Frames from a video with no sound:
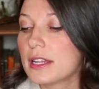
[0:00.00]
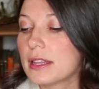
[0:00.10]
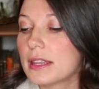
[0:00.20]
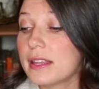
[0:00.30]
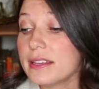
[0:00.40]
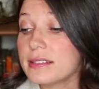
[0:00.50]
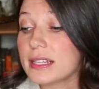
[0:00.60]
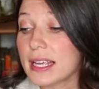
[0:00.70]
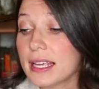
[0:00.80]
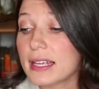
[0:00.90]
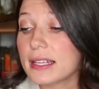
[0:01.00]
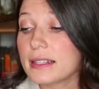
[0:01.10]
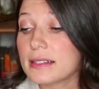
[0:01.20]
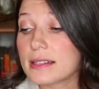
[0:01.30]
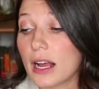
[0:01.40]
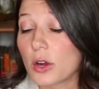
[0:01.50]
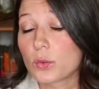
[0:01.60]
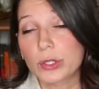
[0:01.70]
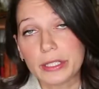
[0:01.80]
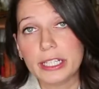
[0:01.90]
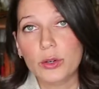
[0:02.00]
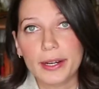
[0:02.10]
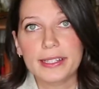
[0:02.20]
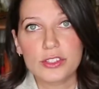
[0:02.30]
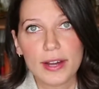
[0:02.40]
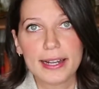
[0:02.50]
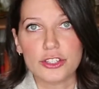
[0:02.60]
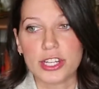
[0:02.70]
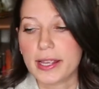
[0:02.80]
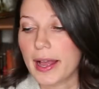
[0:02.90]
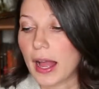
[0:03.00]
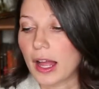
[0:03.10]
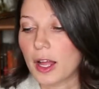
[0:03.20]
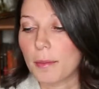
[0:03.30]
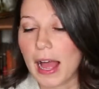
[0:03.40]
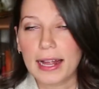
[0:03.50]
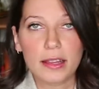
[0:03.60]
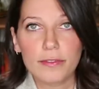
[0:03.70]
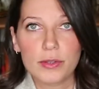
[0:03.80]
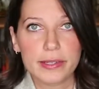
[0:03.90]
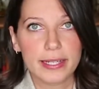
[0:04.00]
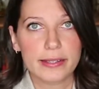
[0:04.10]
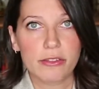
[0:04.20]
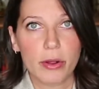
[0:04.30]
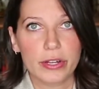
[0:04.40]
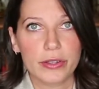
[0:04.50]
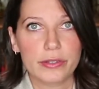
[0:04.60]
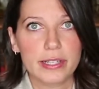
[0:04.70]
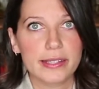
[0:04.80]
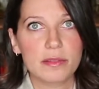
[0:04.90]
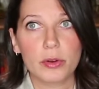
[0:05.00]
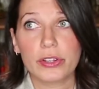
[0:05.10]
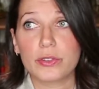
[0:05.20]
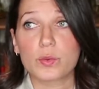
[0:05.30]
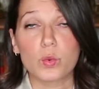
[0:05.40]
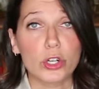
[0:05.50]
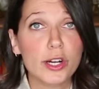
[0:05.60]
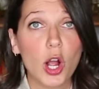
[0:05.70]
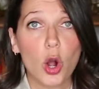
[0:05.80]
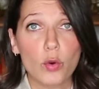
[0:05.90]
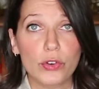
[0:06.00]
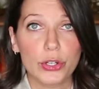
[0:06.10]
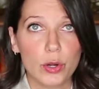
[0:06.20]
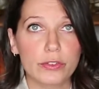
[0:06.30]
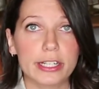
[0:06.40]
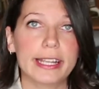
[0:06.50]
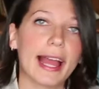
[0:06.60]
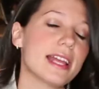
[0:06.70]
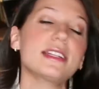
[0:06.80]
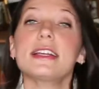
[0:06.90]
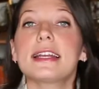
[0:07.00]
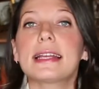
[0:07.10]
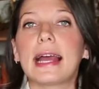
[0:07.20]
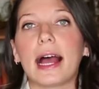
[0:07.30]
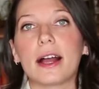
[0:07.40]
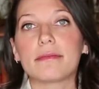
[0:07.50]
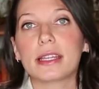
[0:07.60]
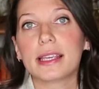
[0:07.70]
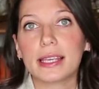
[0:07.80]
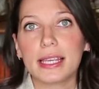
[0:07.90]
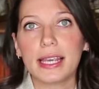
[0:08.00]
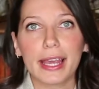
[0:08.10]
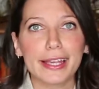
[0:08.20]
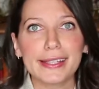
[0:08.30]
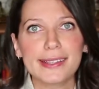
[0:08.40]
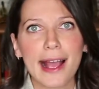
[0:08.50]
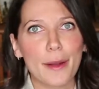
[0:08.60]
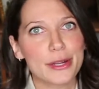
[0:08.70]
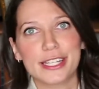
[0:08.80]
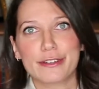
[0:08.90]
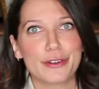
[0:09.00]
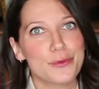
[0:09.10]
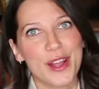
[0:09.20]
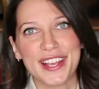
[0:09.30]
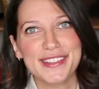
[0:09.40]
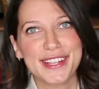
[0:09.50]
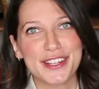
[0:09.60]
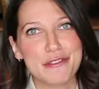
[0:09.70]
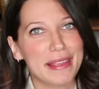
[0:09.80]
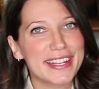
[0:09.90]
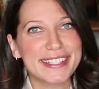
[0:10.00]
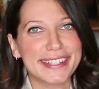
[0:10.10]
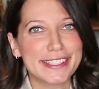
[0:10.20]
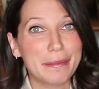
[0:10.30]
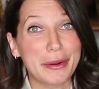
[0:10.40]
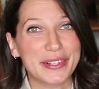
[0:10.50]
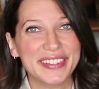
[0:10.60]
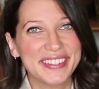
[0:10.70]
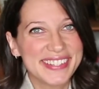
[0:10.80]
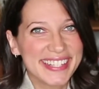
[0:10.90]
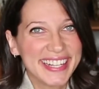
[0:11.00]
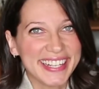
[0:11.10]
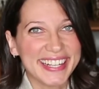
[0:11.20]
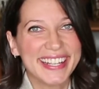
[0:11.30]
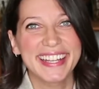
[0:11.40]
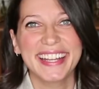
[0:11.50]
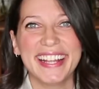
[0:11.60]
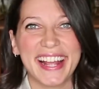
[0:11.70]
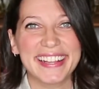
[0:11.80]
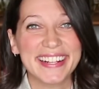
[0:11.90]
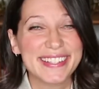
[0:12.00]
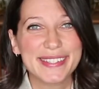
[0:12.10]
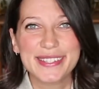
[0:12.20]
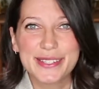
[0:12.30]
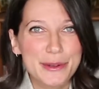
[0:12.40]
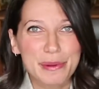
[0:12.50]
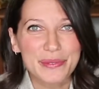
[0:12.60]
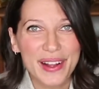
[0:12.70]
This is a really great strategy. I love using testimonials. Testimonials work over and over again. The key is how many different ways can you make a testimonial sing? And that's a stupid